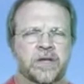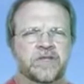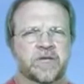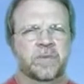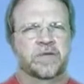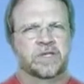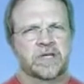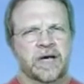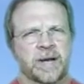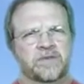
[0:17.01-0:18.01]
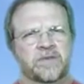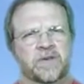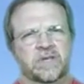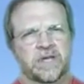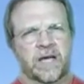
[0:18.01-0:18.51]
Some of the types of
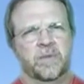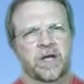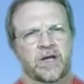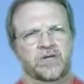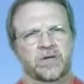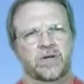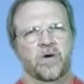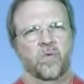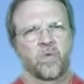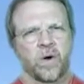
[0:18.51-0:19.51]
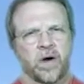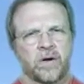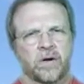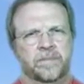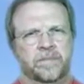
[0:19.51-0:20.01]
contamination are
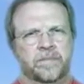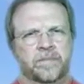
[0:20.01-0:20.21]
water,